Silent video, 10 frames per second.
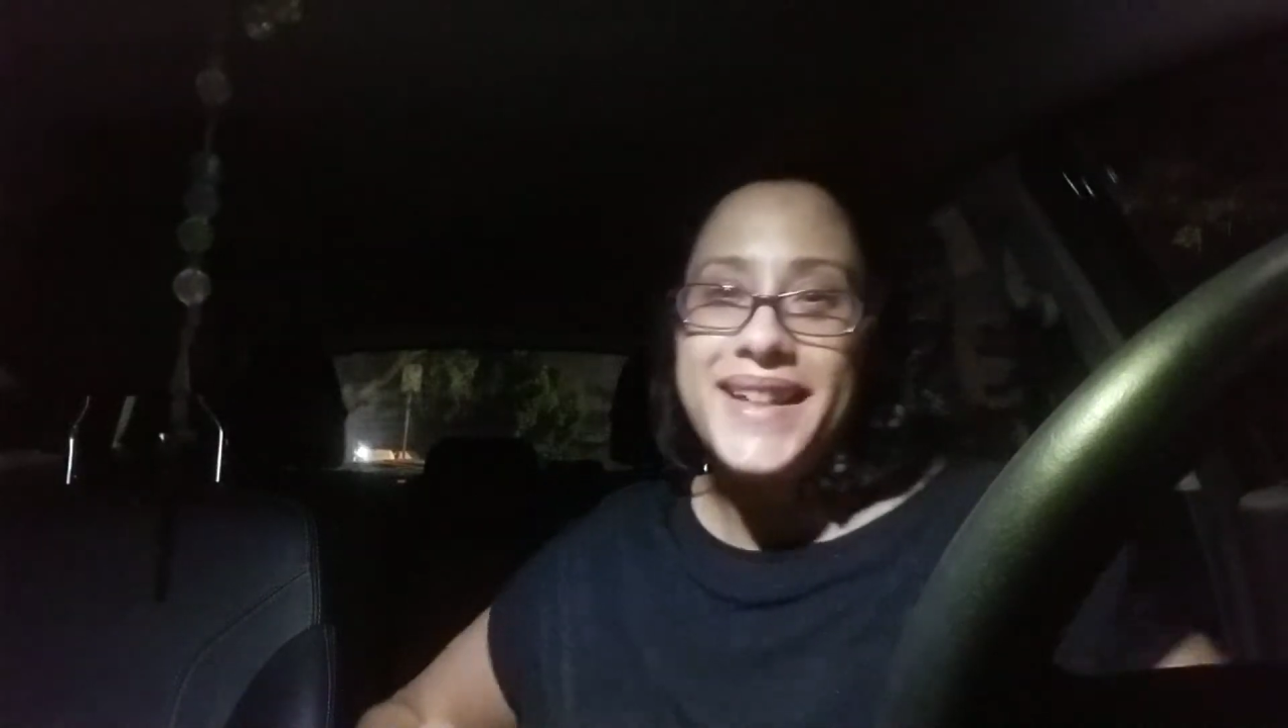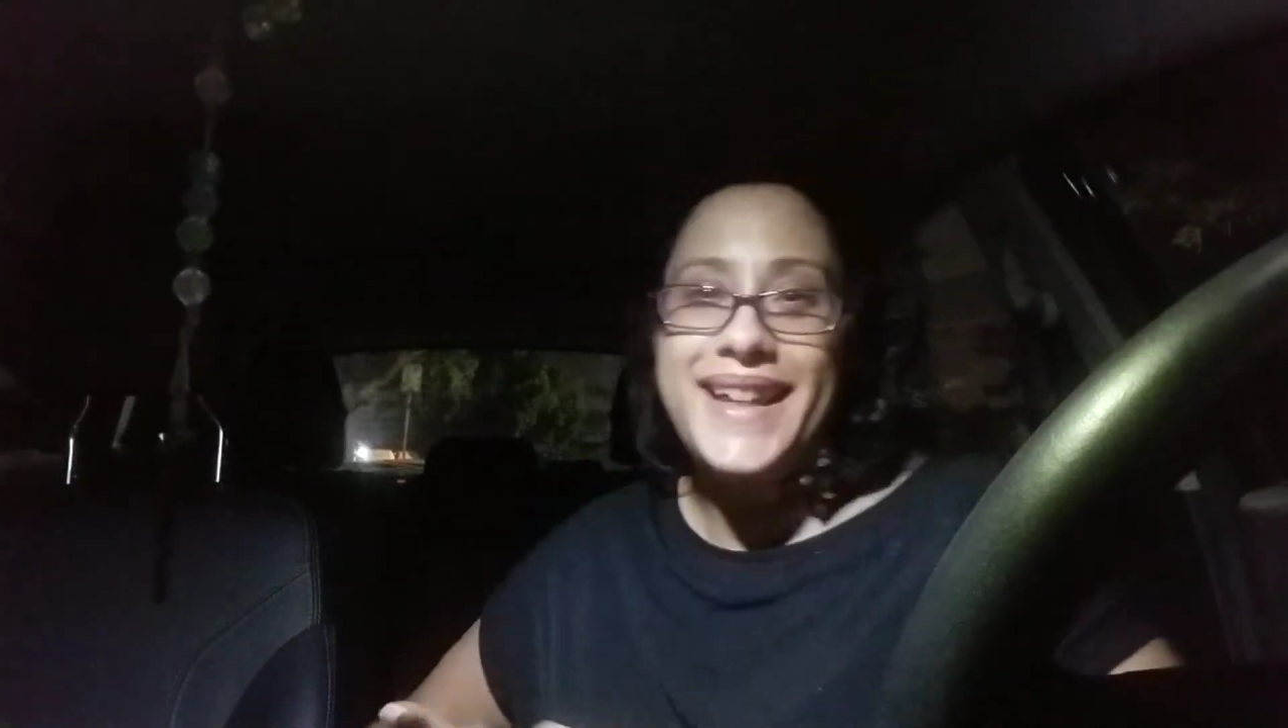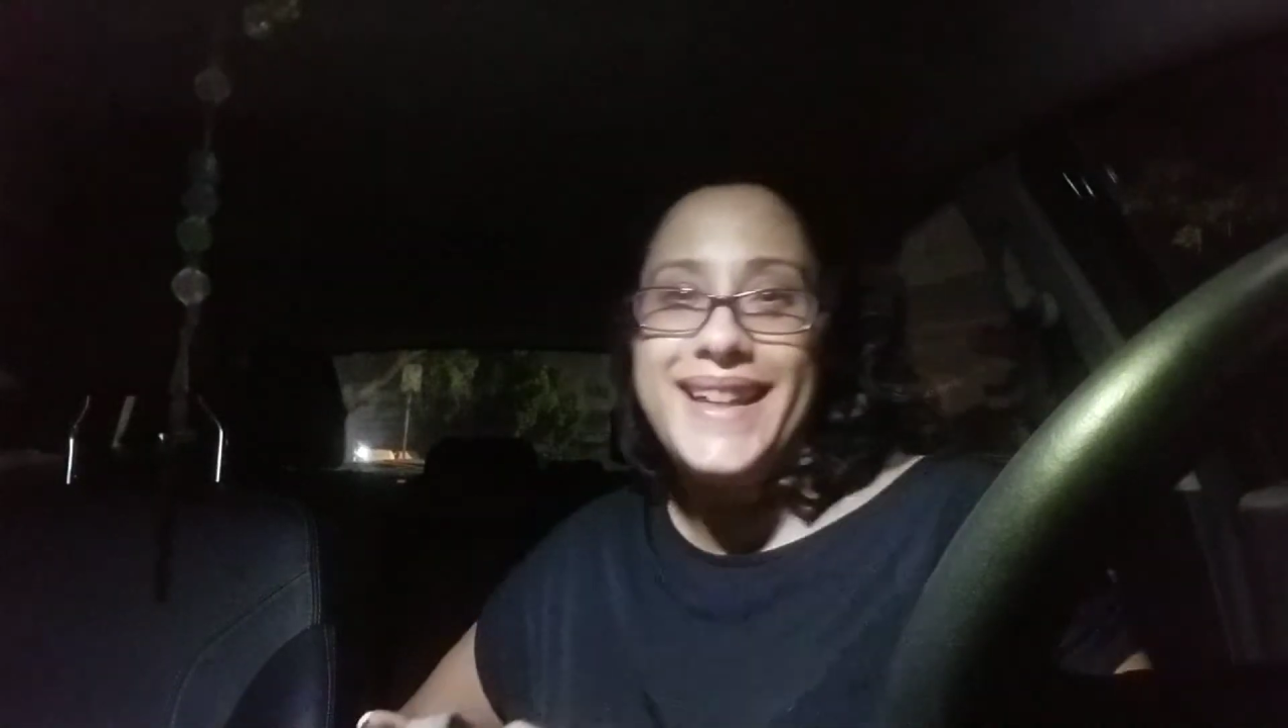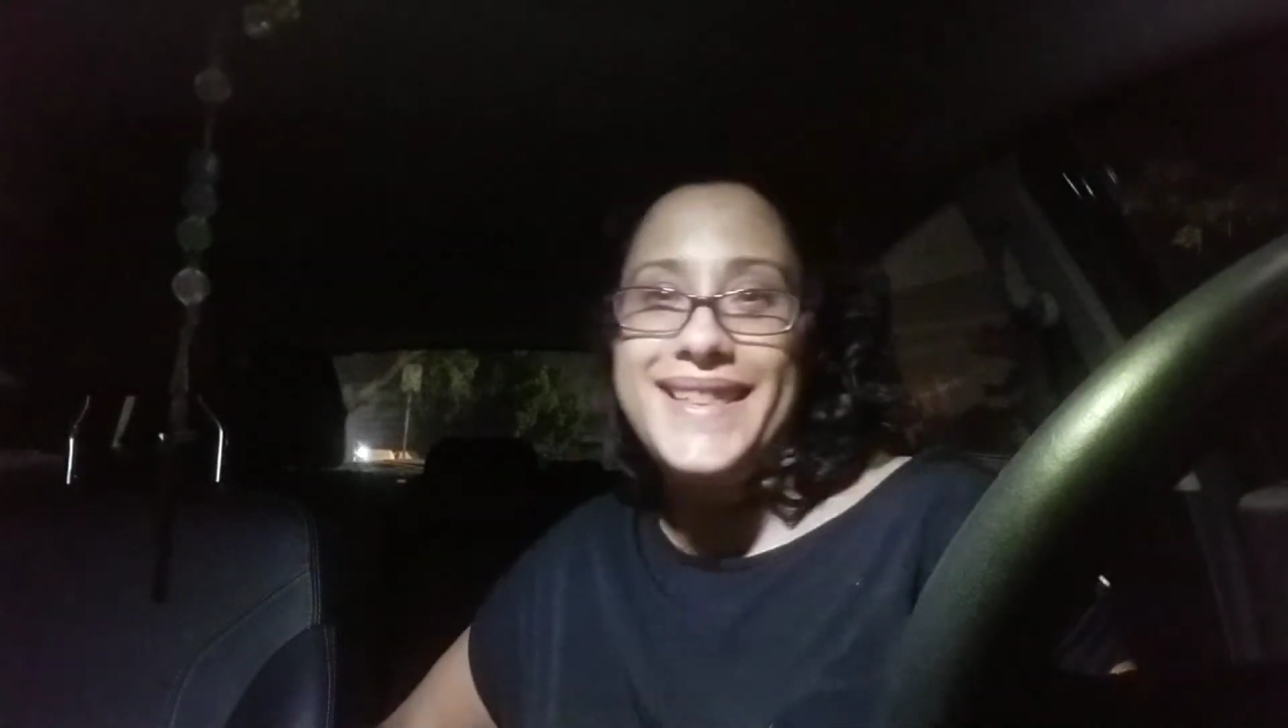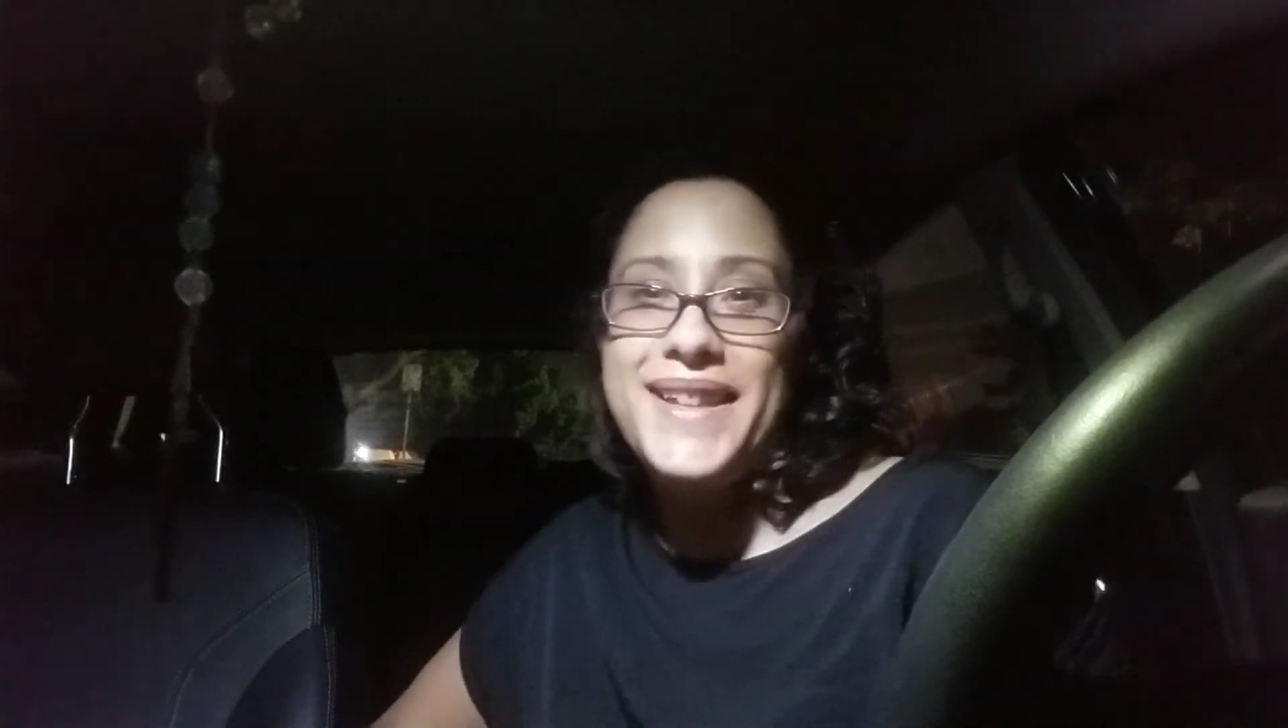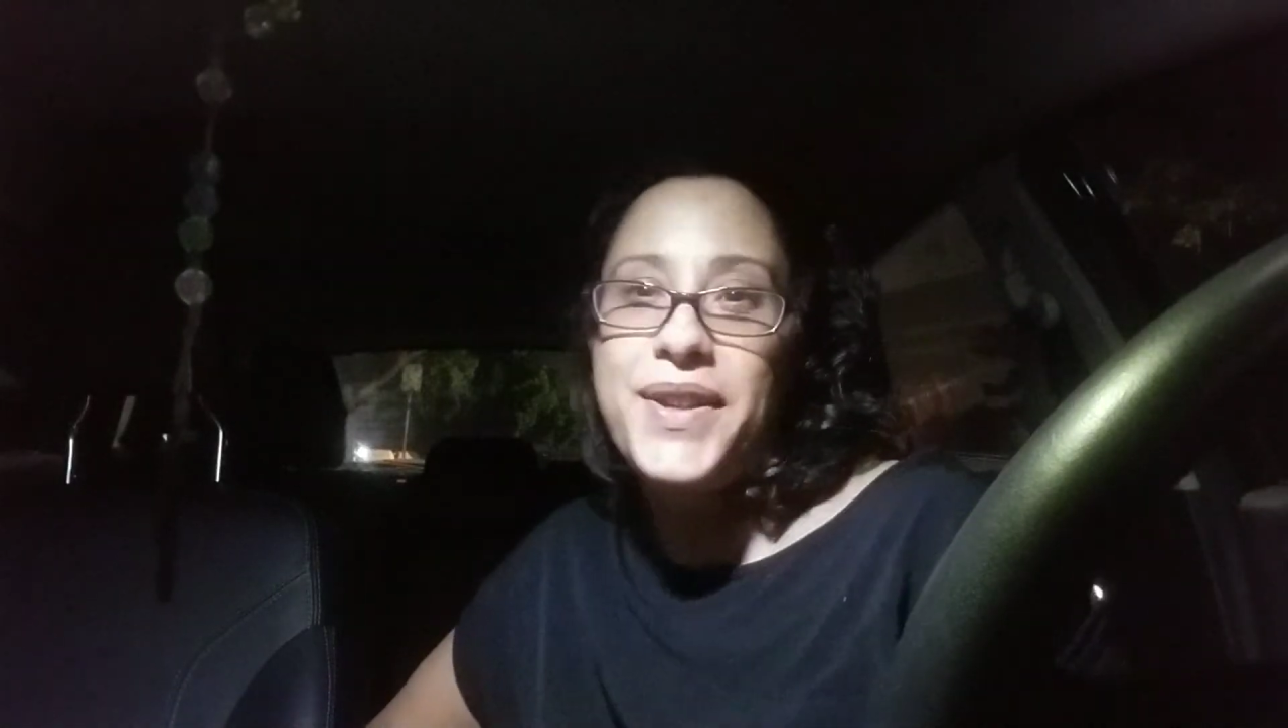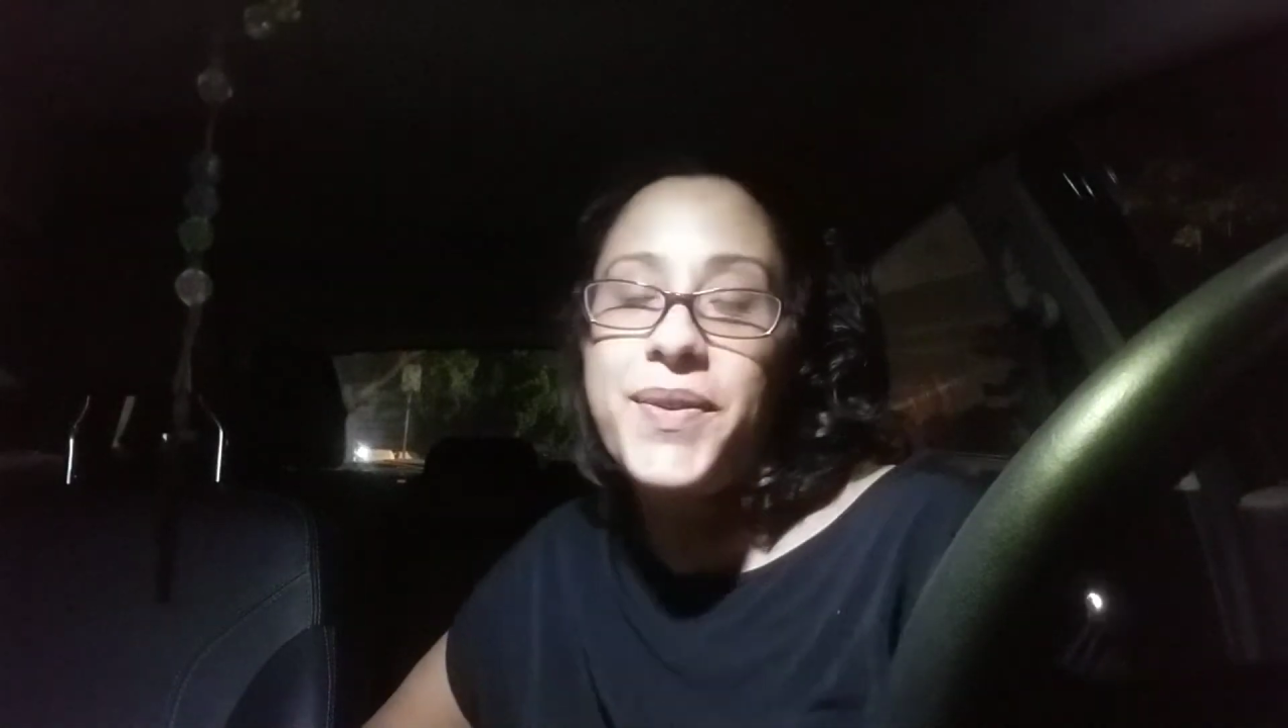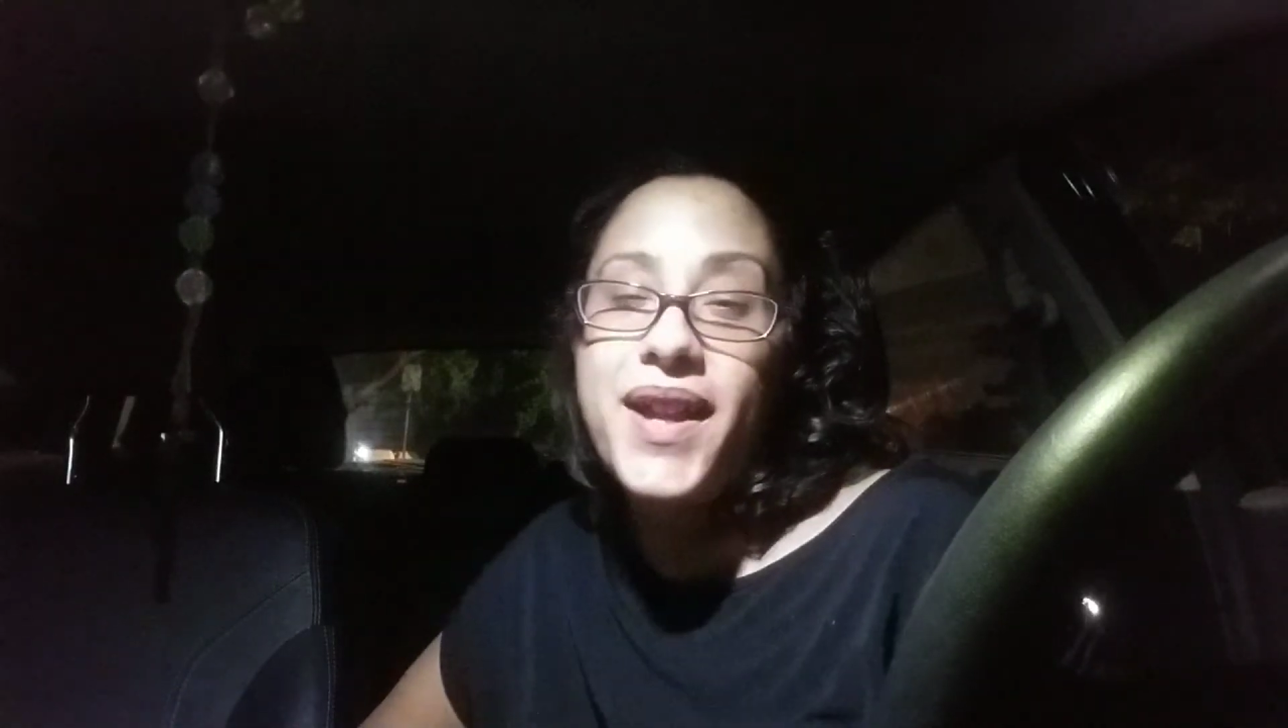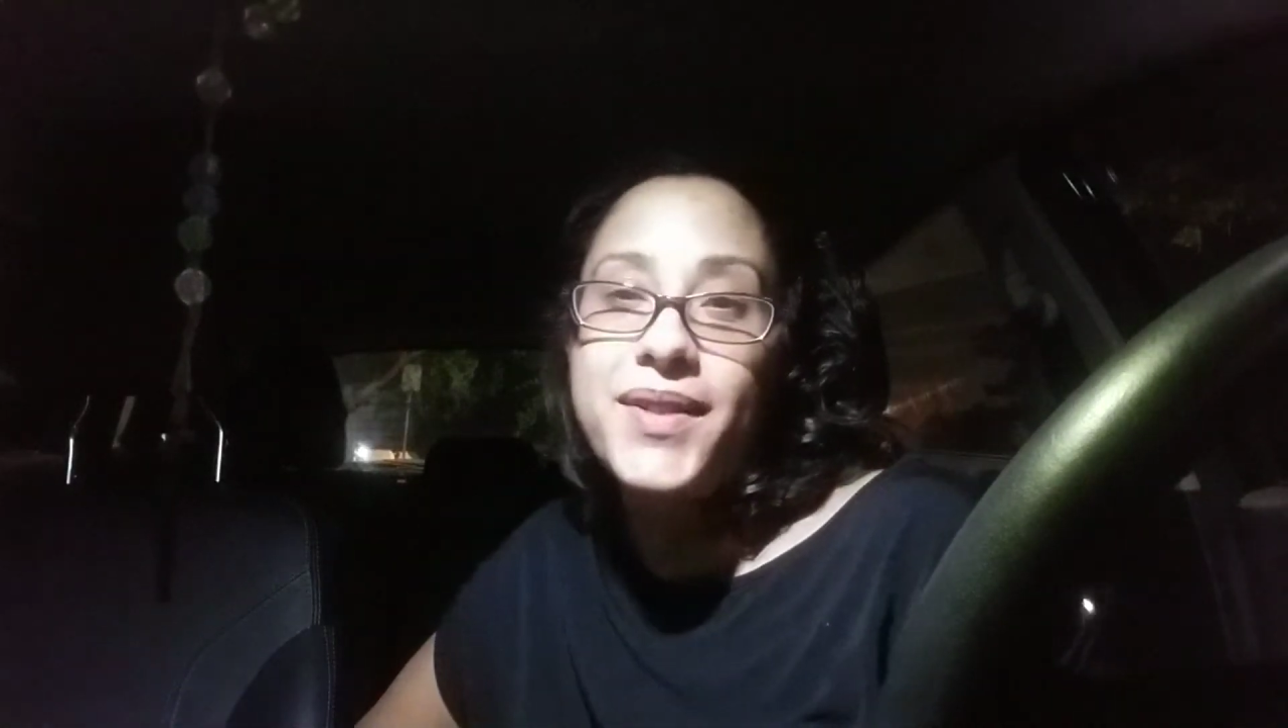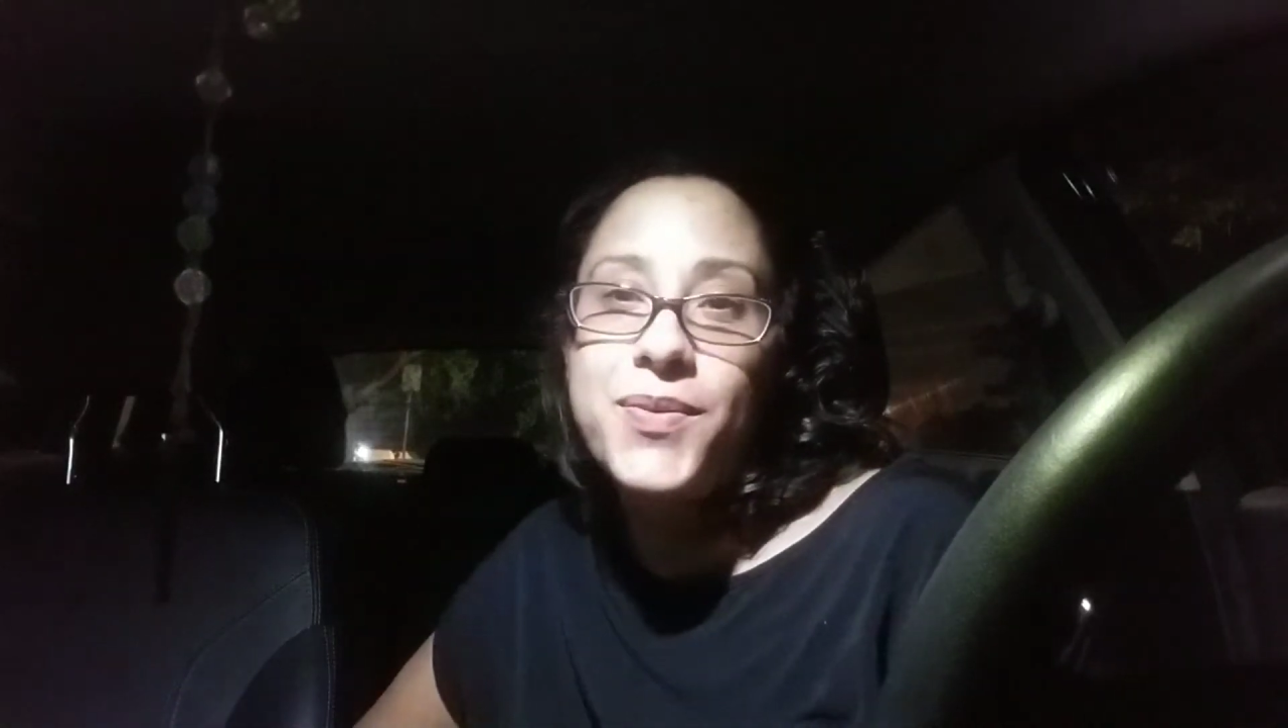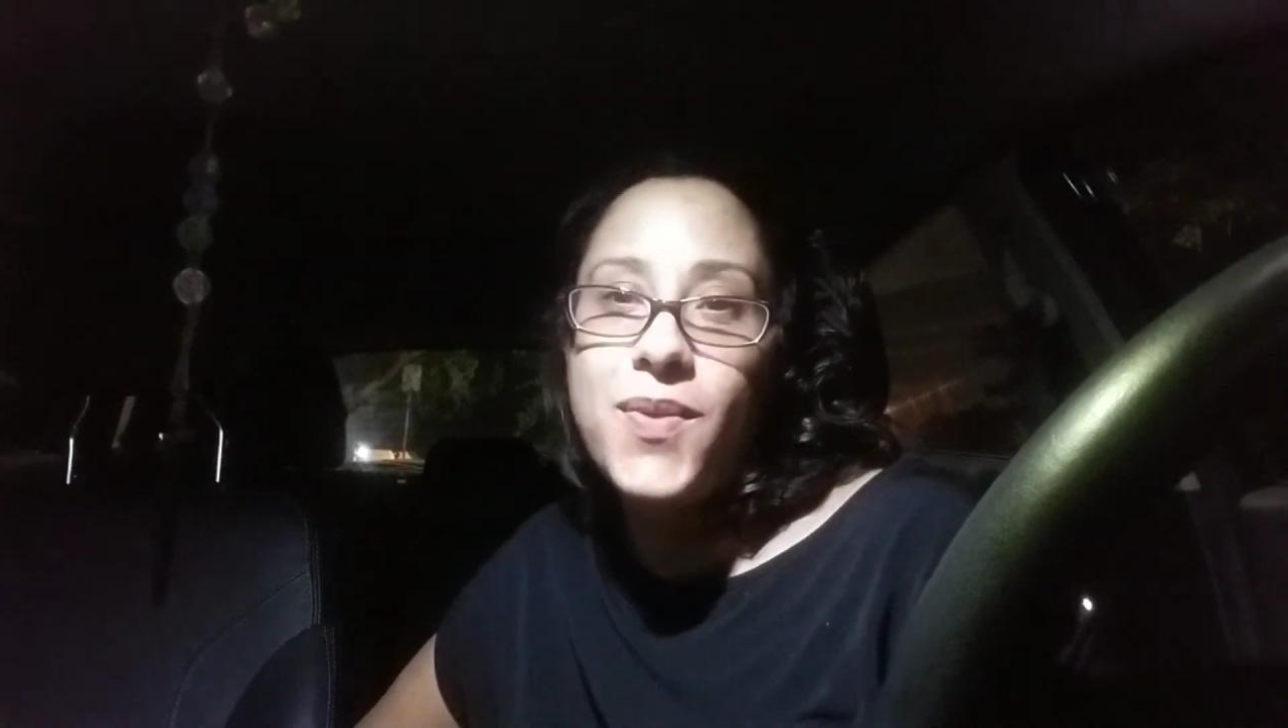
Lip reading: Hello and